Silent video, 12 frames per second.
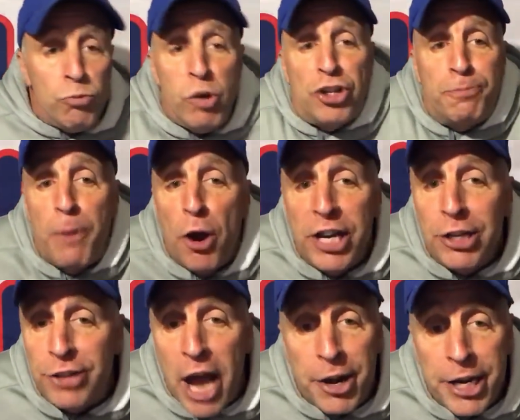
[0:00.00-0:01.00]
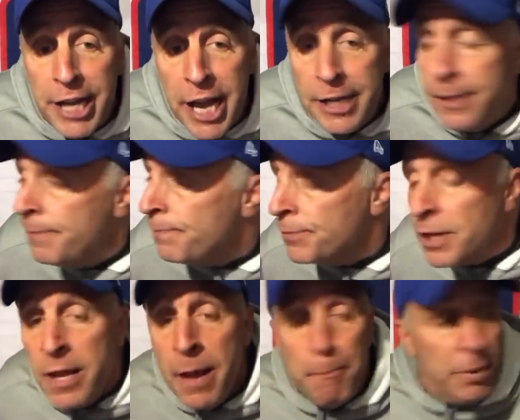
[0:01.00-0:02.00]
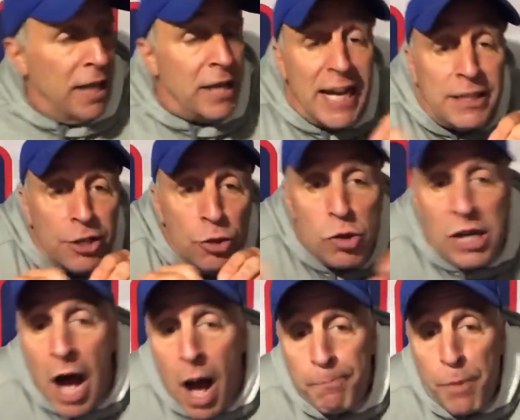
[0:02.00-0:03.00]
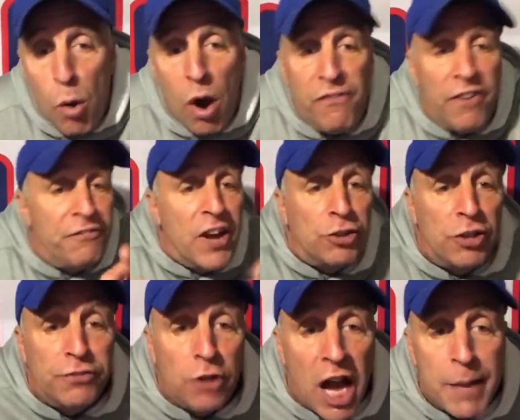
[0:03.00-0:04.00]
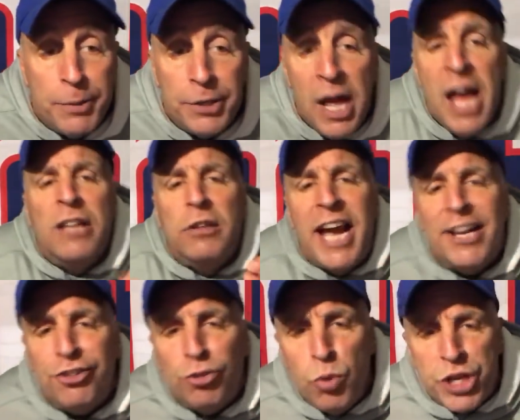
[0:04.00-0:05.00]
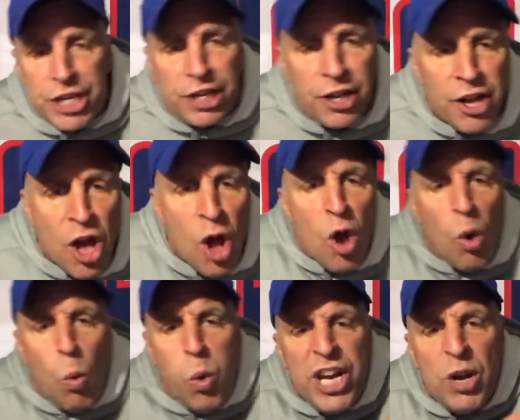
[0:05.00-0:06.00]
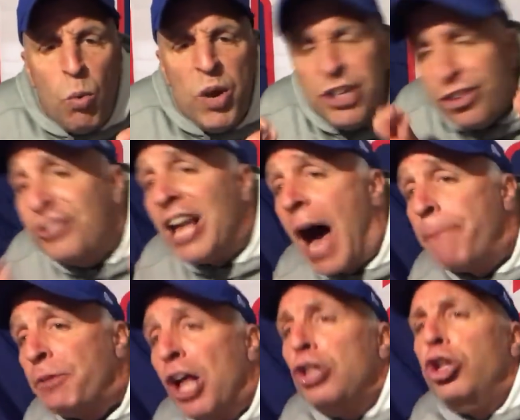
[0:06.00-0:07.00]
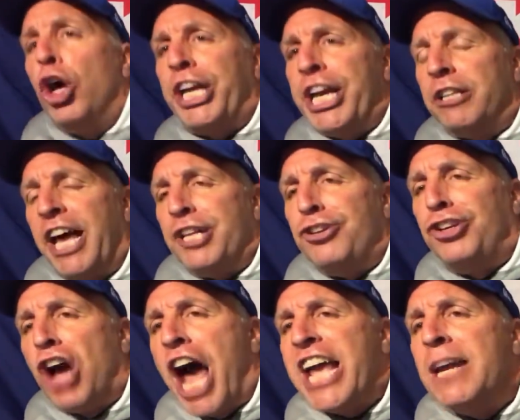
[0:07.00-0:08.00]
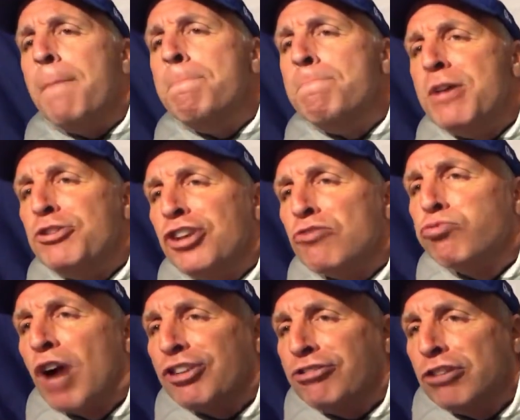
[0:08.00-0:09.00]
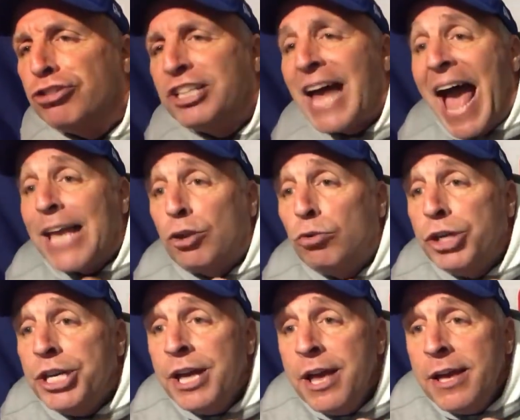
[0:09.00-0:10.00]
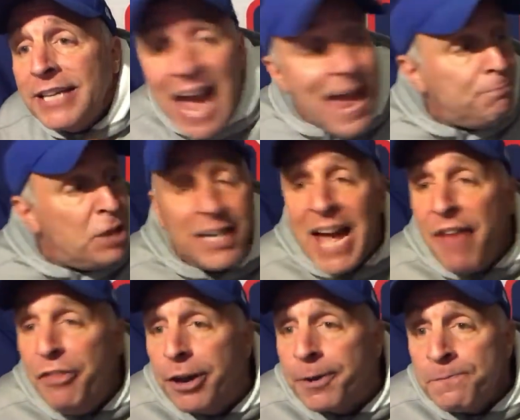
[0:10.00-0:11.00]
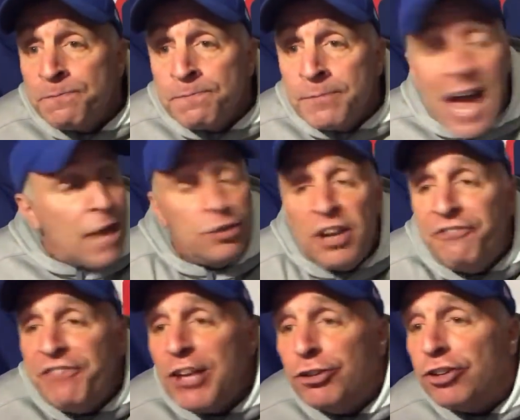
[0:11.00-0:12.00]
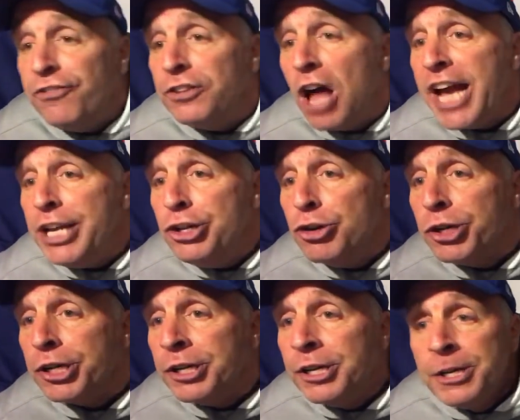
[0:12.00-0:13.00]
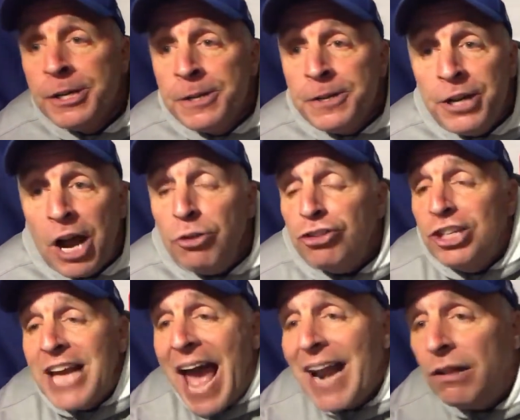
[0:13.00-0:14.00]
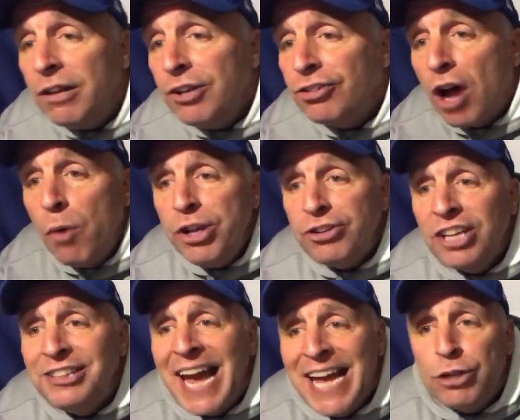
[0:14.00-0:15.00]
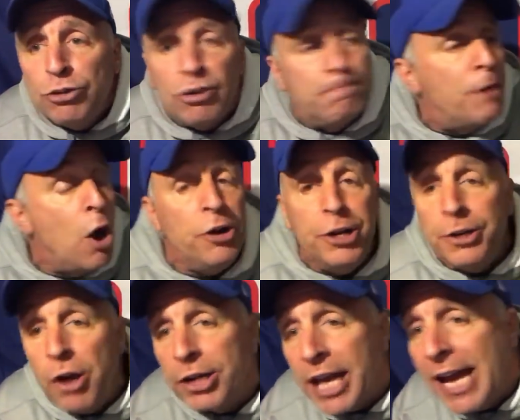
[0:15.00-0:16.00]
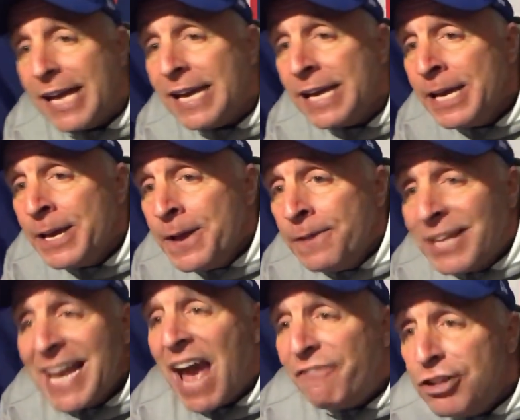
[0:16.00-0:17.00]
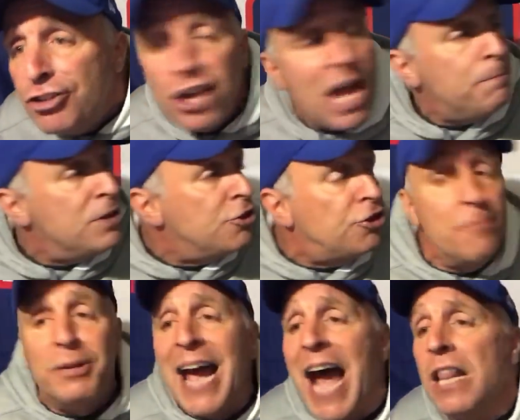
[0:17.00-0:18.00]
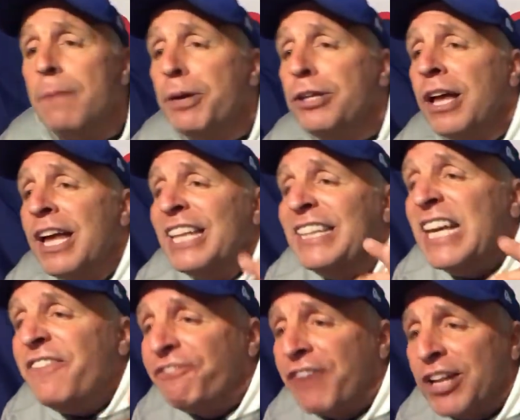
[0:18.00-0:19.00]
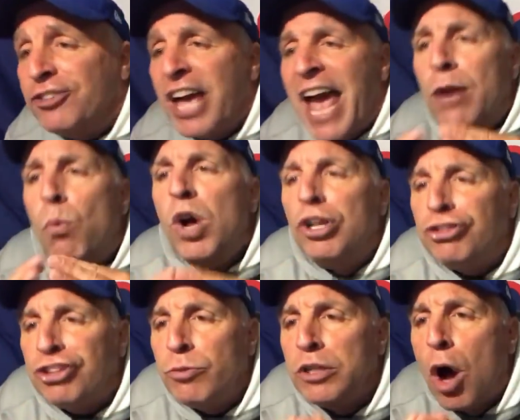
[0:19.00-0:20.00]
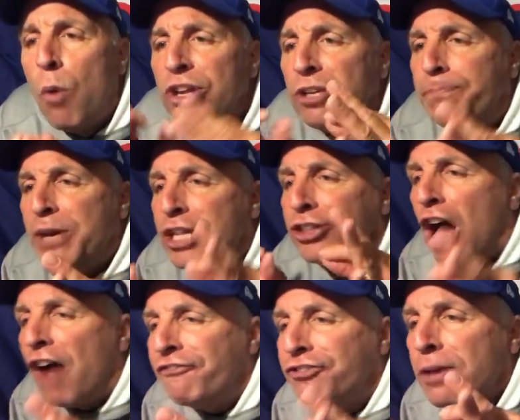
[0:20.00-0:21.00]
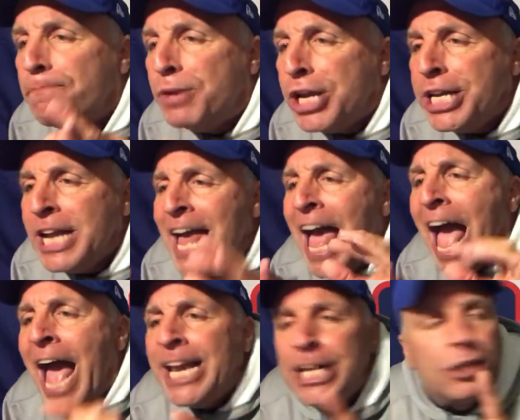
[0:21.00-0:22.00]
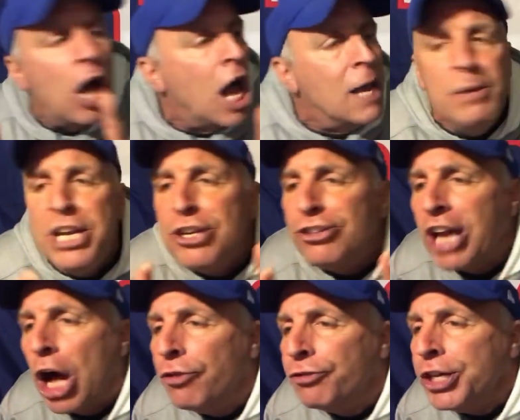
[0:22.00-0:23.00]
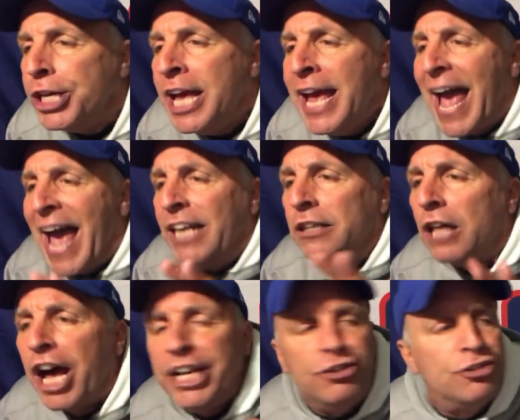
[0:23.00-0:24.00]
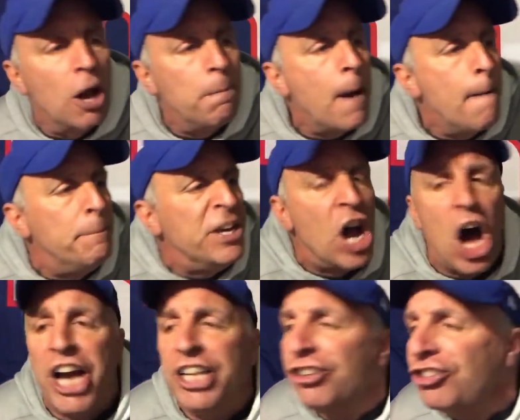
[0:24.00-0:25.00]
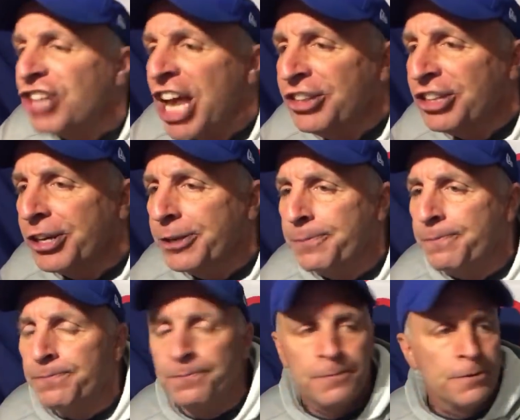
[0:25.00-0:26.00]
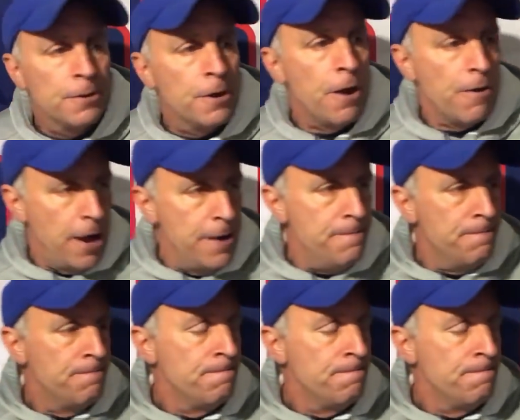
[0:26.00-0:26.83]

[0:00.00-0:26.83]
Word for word: Richburg is out again, but I like the new combo of offensive linemen. Last week, we, we stopped looking like giant midget wrestlers and actually came together as an offensive line unit. You know, Seattle is always a dangerous opponent, okay? They have a championship caliber defense, and Wilson will always be tough to beat anytime he is healthy and lines up behind center. All right?